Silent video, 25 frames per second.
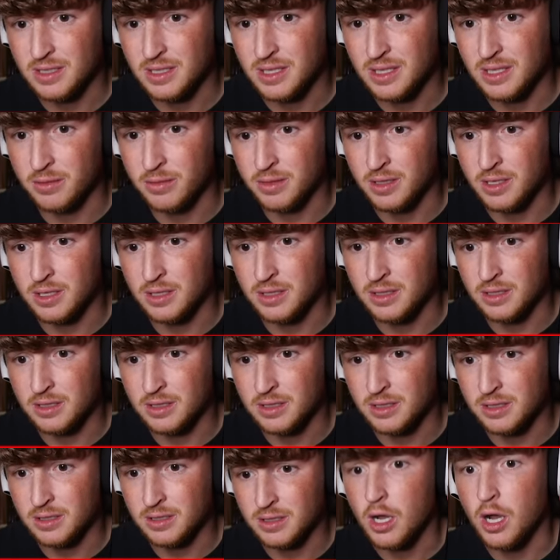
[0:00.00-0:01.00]
How do I...
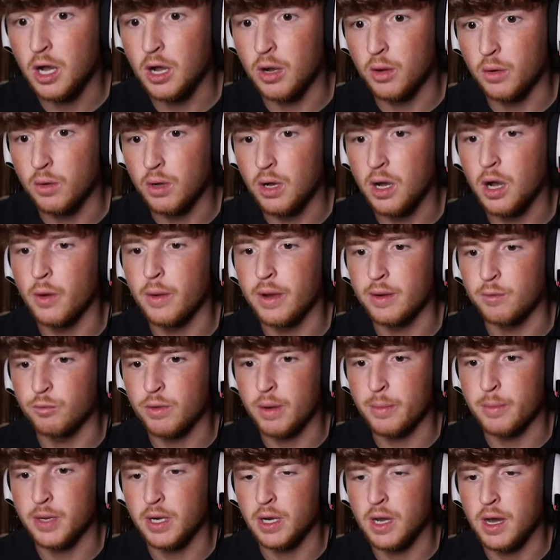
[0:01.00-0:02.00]
Oh, oh, I
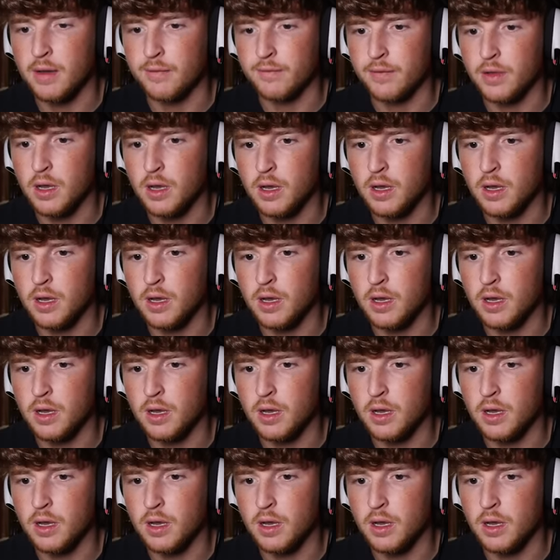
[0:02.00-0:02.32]
rip it off.